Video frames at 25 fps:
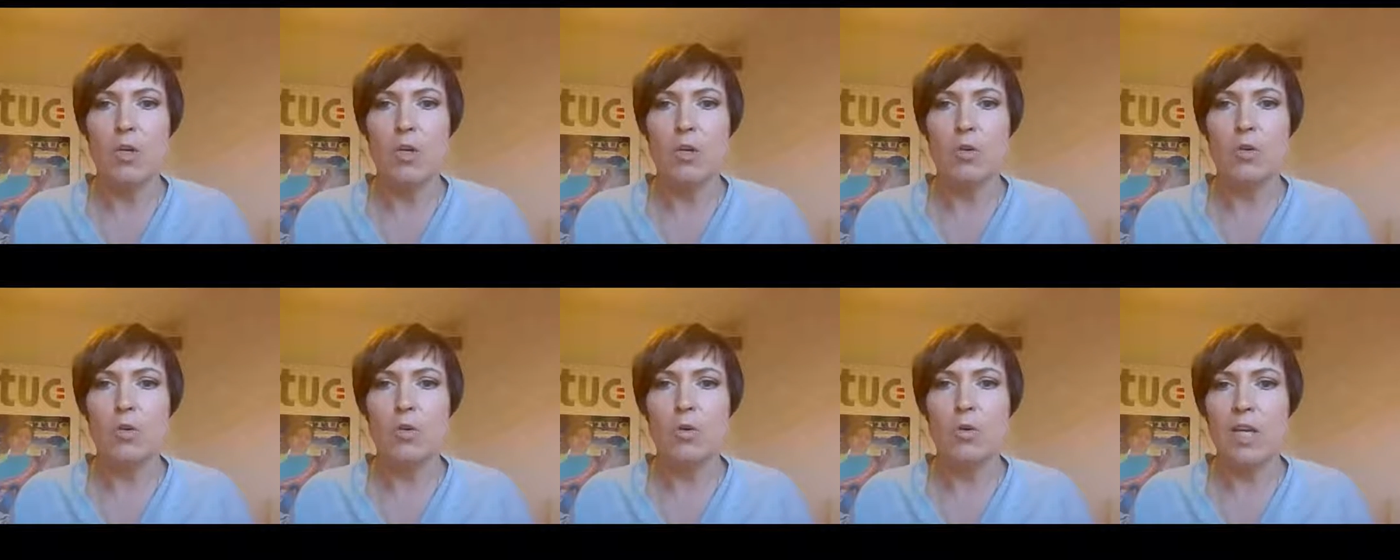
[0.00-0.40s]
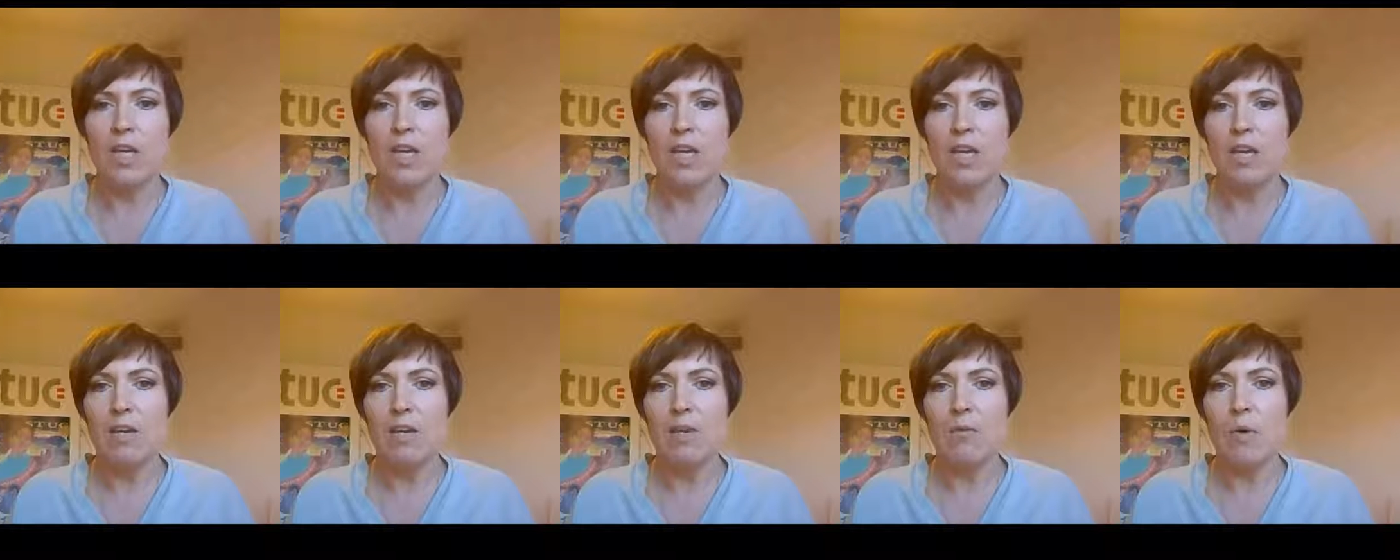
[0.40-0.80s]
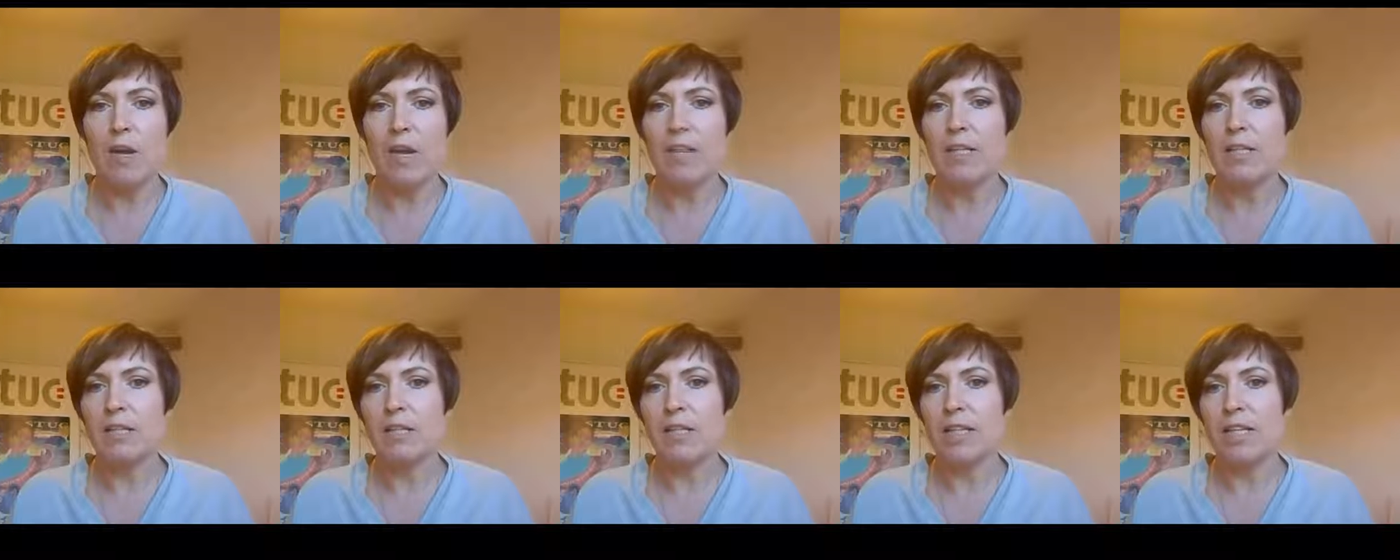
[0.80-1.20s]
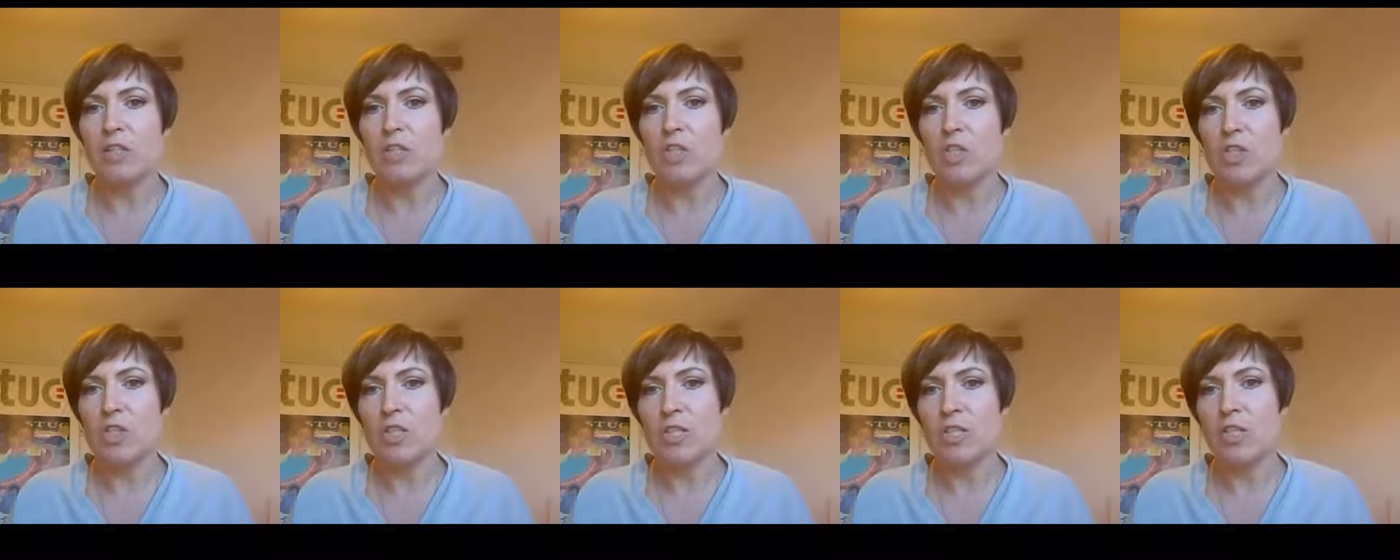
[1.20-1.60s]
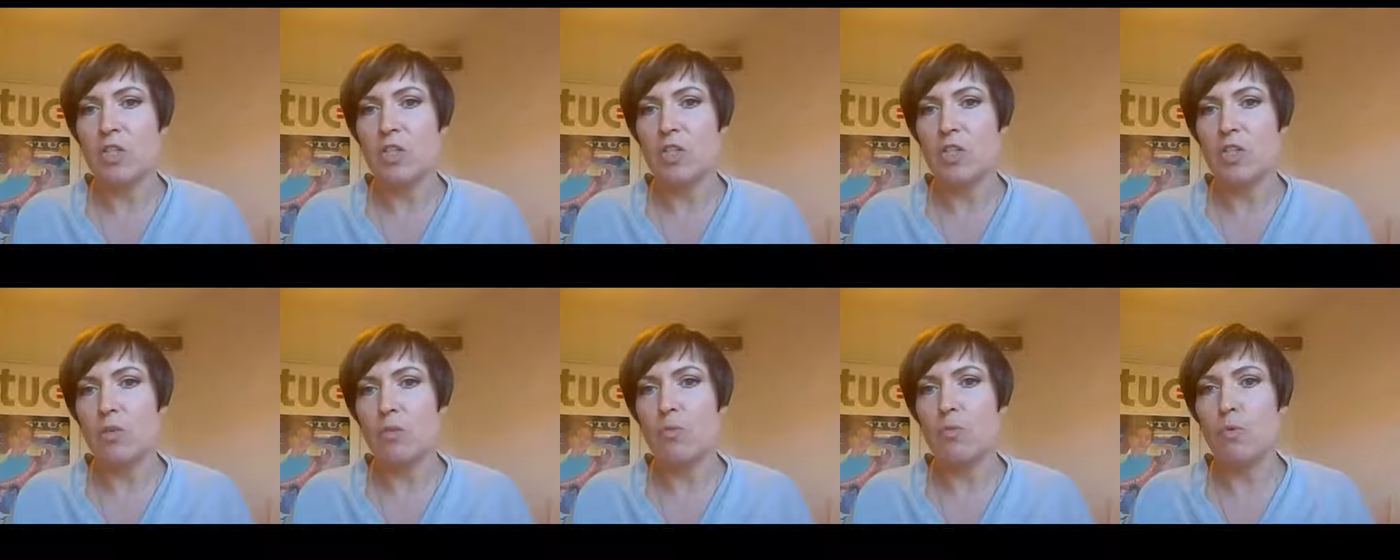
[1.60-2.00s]
UK-wide
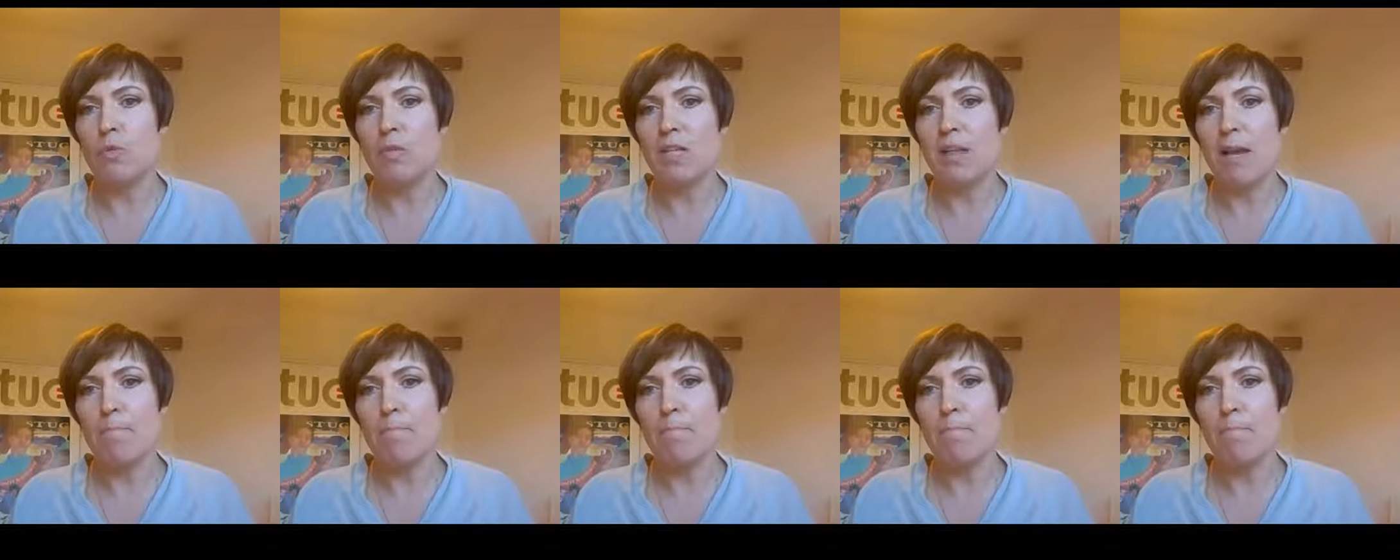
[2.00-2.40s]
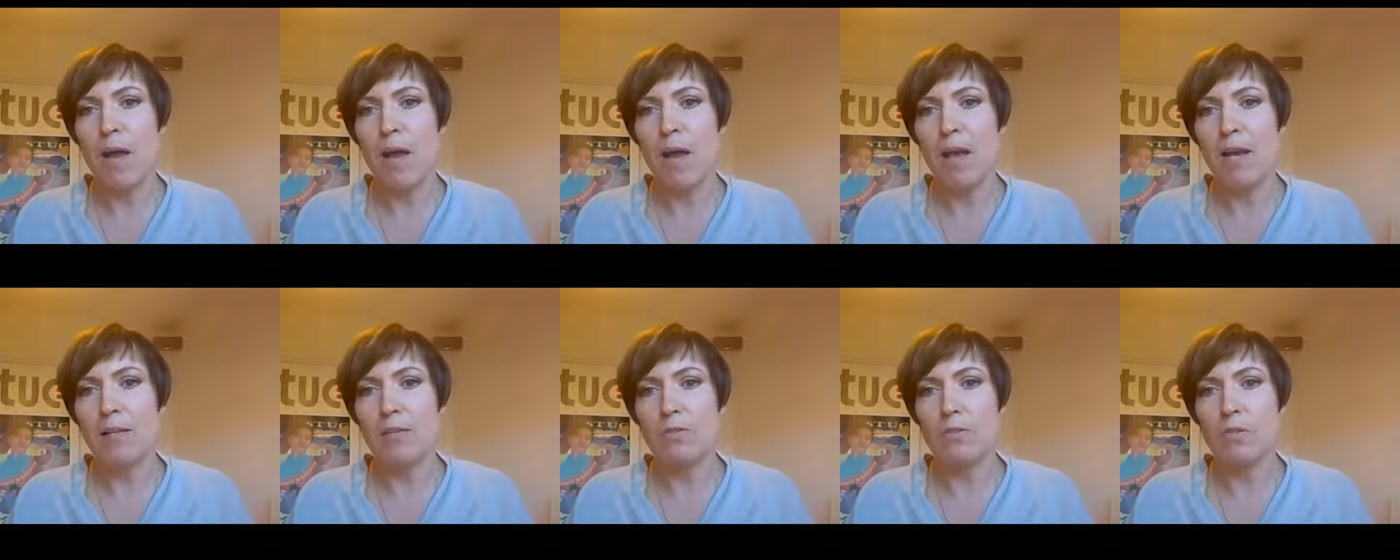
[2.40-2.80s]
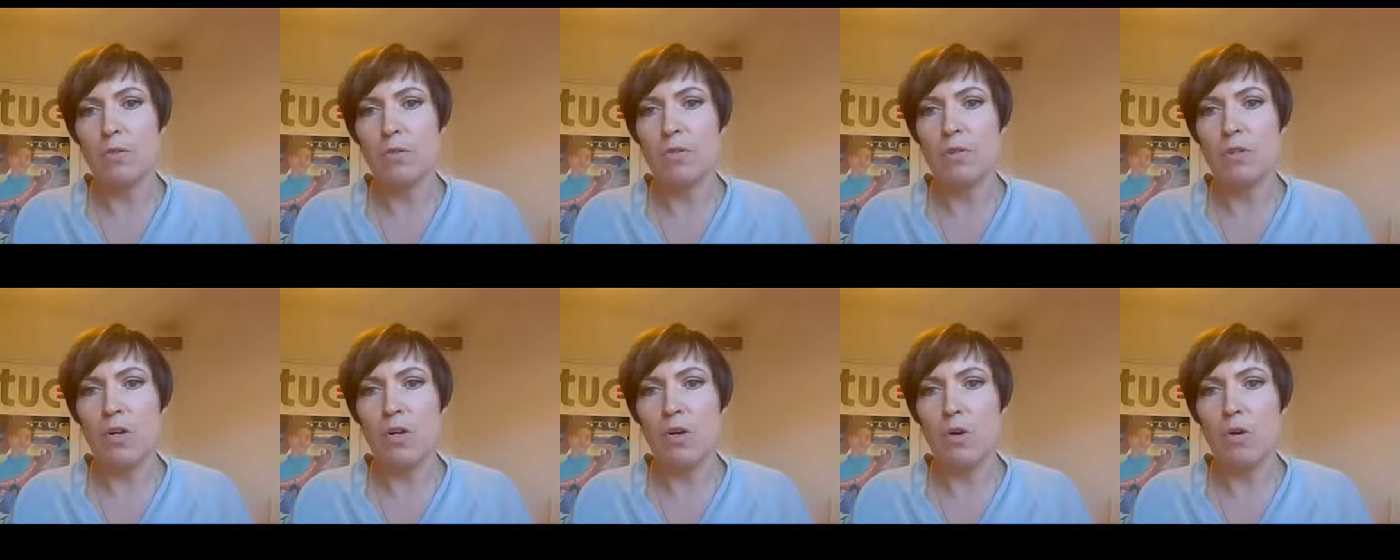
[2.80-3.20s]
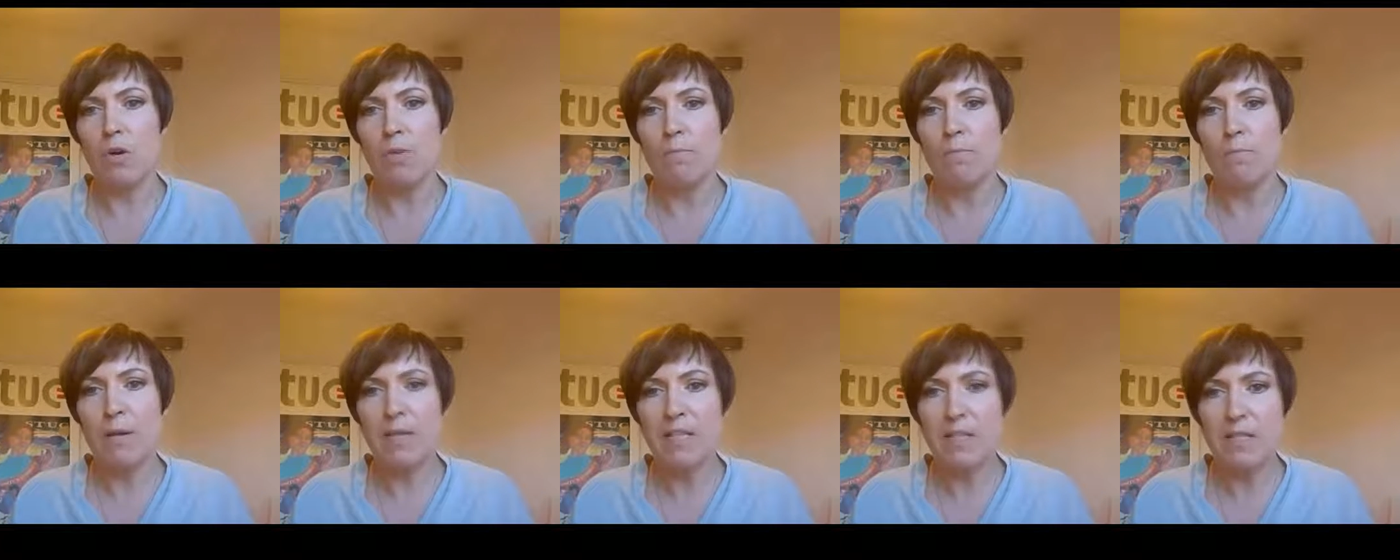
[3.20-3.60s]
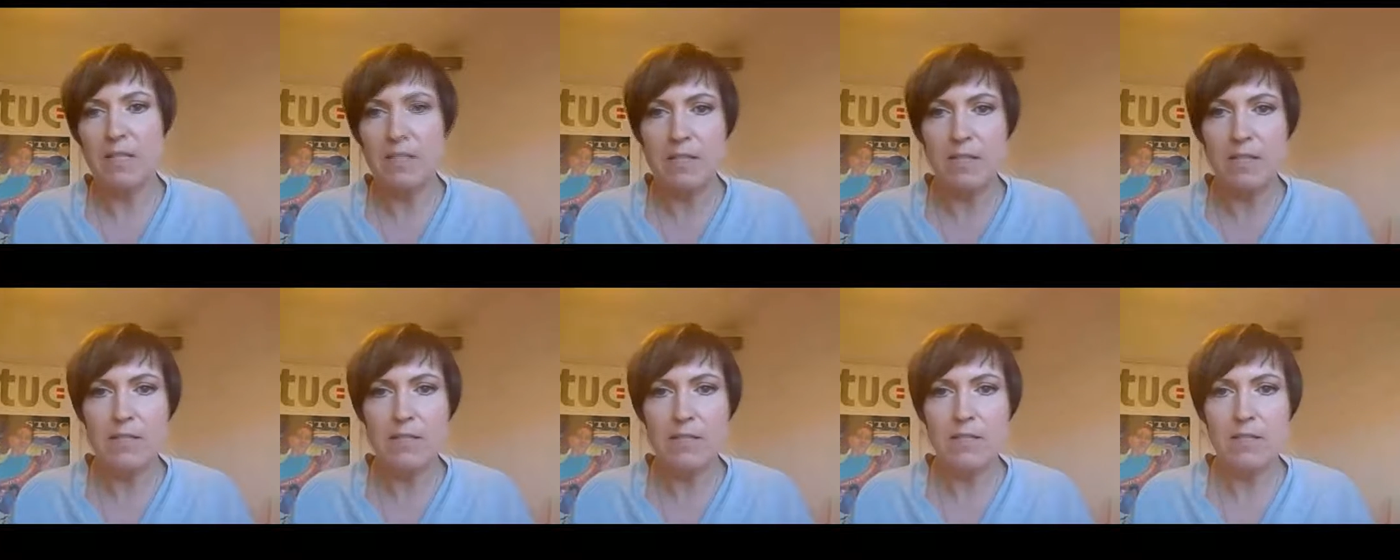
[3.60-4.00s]
legislation would impact on
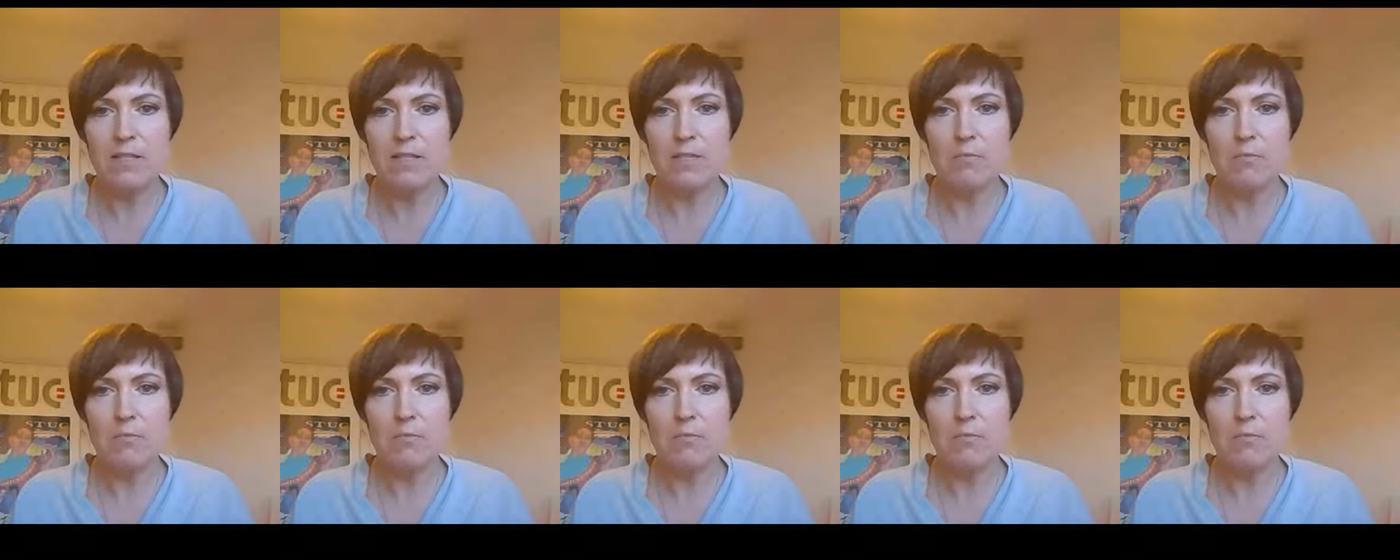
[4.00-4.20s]
business,